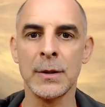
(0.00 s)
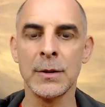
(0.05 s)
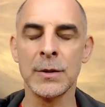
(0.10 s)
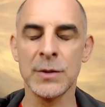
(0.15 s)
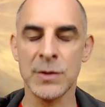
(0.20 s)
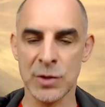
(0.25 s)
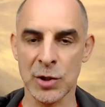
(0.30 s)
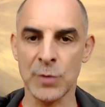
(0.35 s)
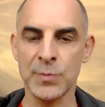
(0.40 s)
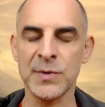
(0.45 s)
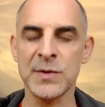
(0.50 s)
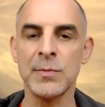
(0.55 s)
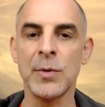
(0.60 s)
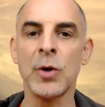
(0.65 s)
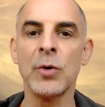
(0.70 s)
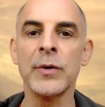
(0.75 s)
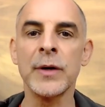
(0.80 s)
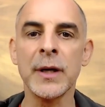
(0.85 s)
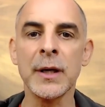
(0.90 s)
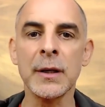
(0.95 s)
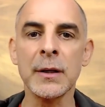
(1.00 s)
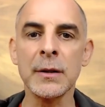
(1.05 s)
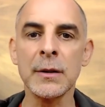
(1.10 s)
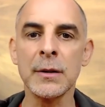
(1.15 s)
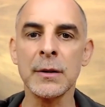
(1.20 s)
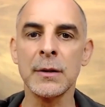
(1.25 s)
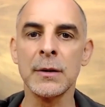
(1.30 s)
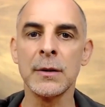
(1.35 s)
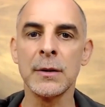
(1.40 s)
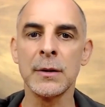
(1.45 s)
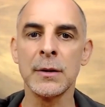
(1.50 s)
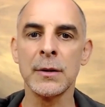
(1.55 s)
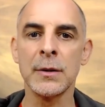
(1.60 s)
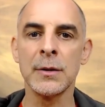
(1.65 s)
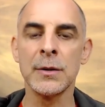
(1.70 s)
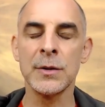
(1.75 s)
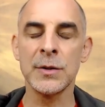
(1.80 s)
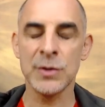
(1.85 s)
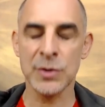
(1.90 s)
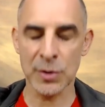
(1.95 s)
Stop smoking.
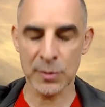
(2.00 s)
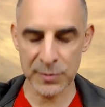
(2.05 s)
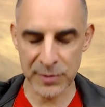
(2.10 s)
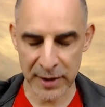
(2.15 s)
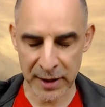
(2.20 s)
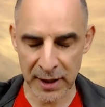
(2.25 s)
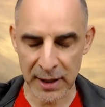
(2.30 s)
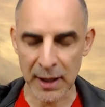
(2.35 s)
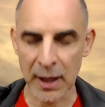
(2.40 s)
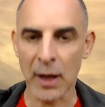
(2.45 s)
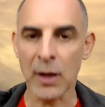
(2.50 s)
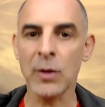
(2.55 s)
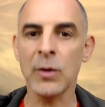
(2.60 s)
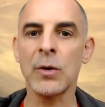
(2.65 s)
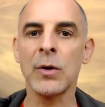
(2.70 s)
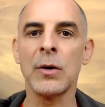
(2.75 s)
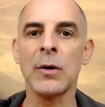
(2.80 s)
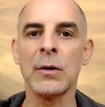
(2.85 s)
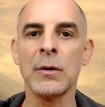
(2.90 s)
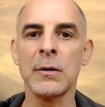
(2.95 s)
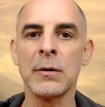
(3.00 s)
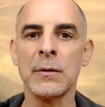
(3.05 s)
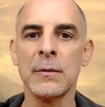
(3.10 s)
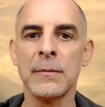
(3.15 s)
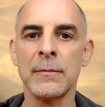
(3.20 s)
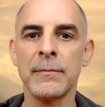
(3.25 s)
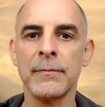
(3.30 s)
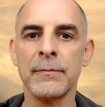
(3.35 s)
Stop drinking alcohol.